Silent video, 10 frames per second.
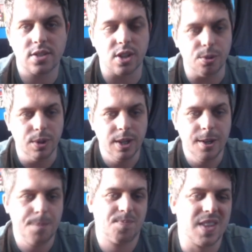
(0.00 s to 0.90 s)
So
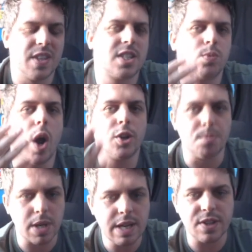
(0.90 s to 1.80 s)
this is why I
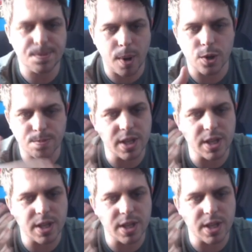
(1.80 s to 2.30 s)
don't believe this post,